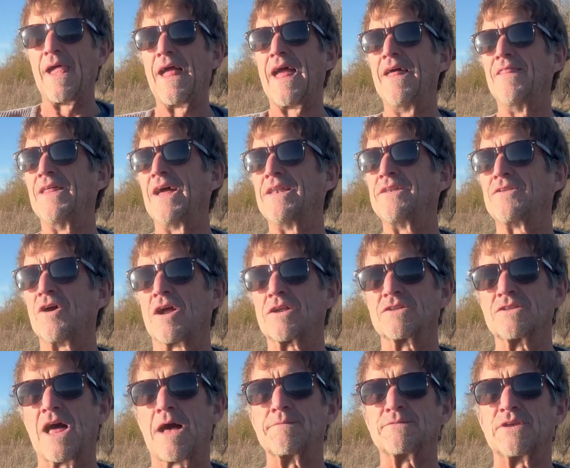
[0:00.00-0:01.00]
And then Dr.
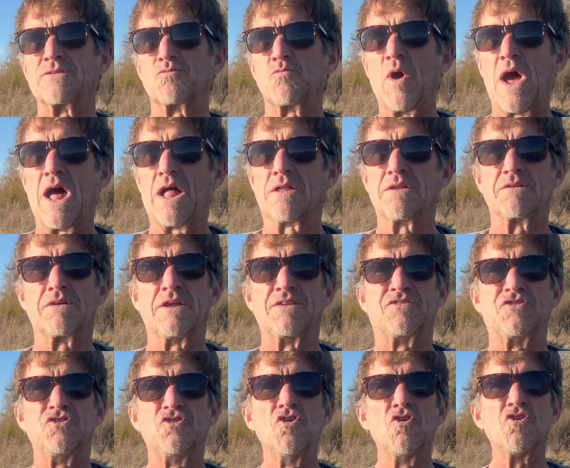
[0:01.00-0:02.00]
Lapp says, "Well,
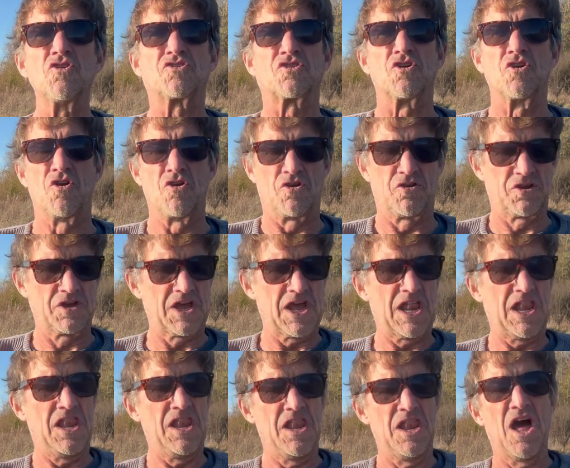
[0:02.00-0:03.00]
it's your turn to
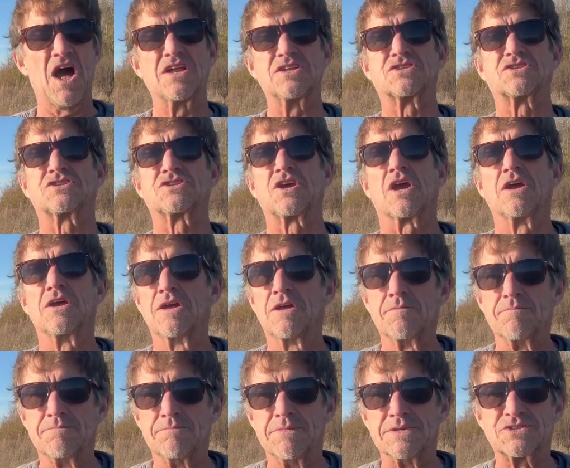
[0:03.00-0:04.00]
get lunch,
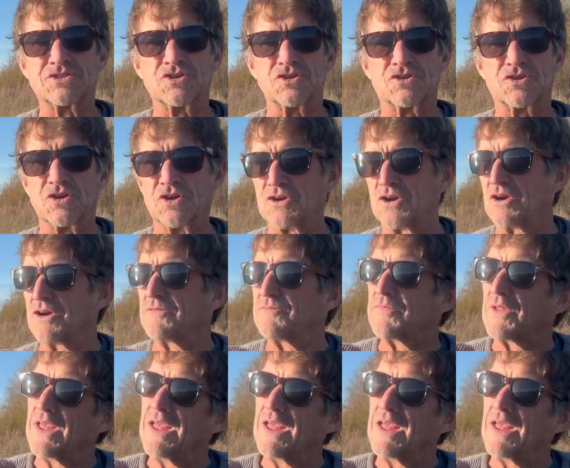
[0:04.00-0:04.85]
Mr. Turner."